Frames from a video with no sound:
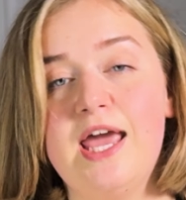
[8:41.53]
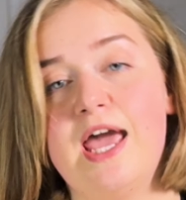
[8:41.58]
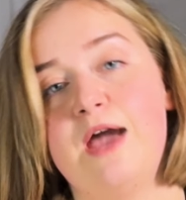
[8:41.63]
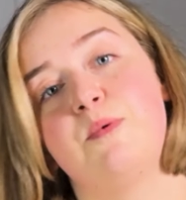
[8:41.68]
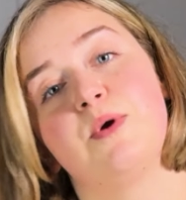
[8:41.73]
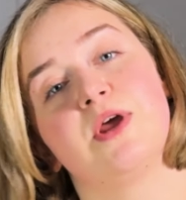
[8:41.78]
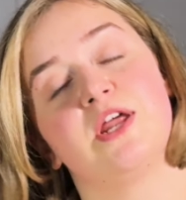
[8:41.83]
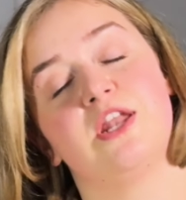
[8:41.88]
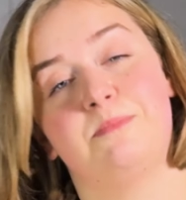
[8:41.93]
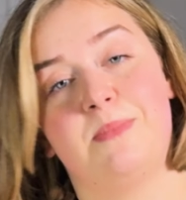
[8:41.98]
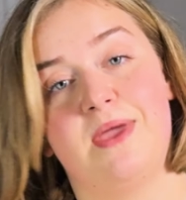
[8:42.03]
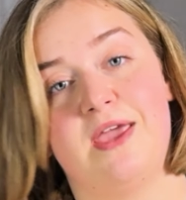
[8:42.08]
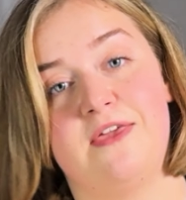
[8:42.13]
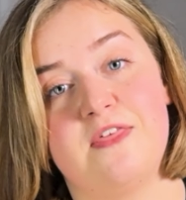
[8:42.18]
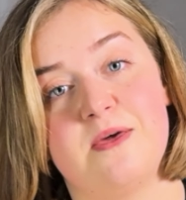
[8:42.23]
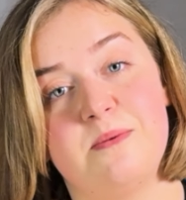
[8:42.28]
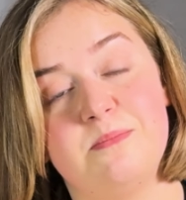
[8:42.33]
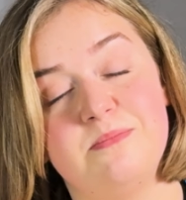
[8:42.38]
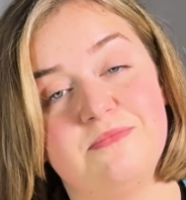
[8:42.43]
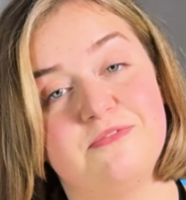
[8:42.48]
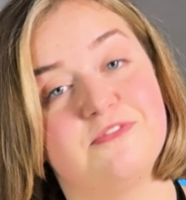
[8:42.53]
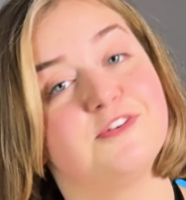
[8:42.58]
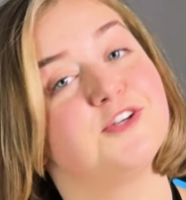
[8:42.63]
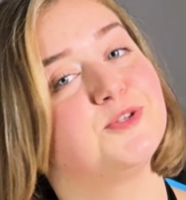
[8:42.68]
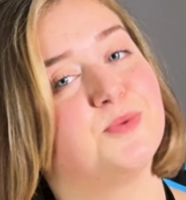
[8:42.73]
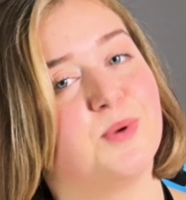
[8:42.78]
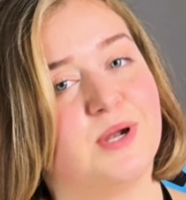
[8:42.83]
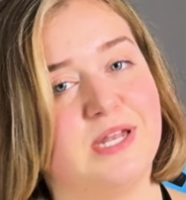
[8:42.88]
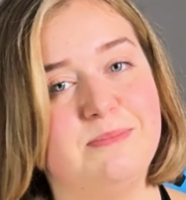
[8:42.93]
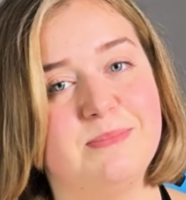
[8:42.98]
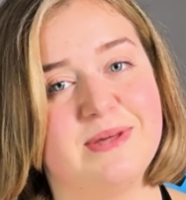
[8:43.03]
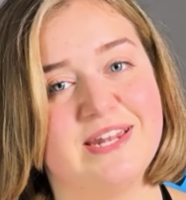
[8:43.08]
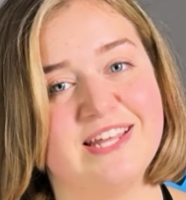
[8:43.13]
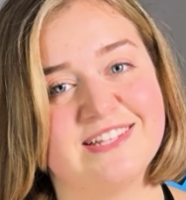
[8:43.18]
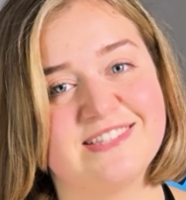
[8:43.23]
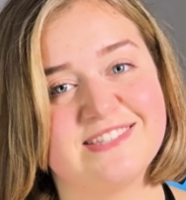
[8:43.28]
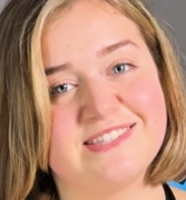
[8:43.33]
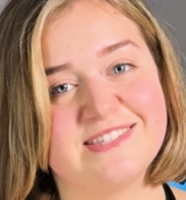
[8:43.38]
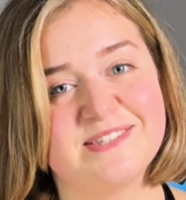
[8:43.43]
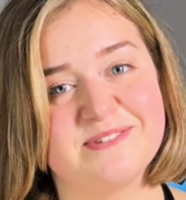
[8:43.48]
and we're gonna bake them for 20
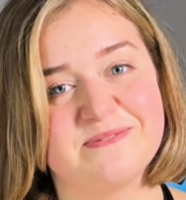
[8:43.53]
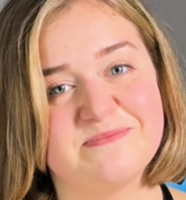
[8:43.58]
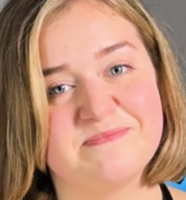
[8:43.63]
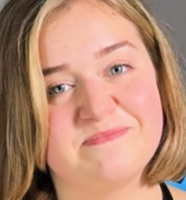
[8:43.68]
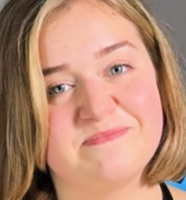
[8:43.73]
minutes.